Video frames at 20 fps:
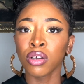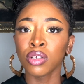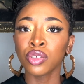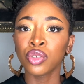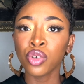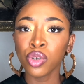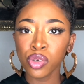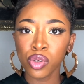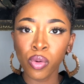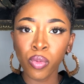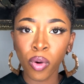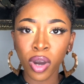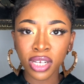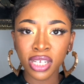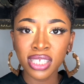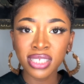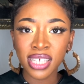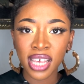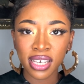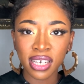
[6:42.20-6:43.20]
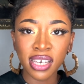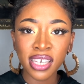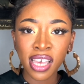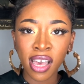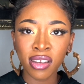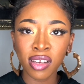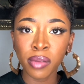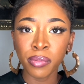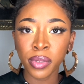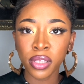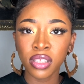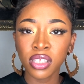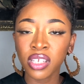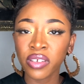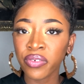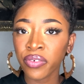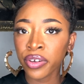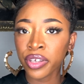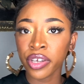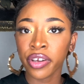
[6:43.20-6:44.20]
do you want to take accountability
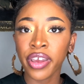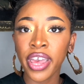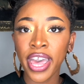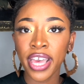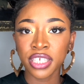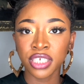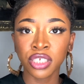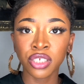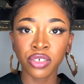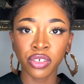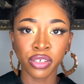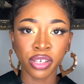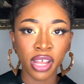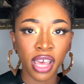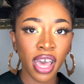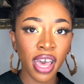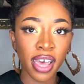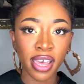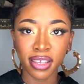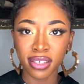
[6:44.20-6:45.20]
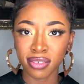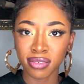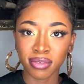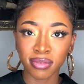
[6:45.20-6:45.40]
for your actions or not?